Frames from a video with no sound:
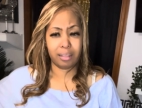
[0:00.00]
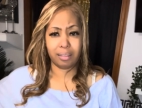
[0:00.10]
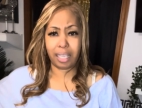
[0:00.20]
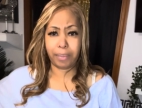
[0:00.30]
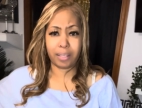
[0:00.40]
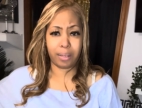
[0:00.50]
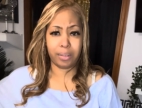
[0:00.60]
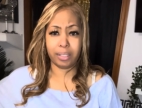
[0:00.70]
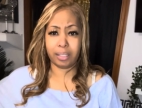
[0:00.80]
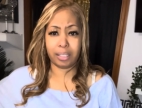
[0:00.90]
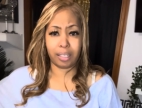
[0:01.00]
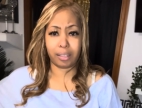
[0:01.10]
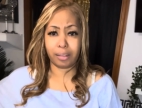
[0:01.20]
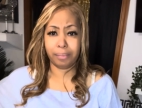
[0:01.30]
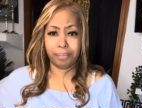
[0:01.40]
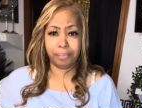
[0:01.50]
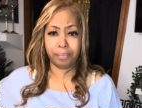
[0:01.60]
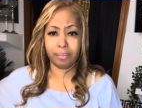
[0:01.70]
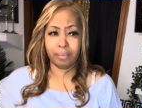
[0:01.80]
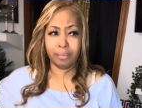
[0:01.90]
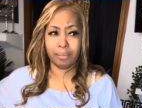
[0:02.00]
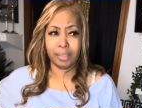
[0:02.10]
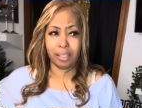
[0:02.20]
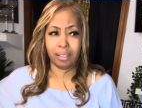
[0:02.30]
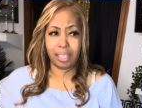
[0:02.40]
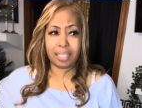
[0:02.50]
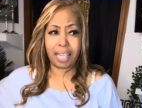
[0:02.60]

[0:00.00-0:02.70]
They be so good, y'all. And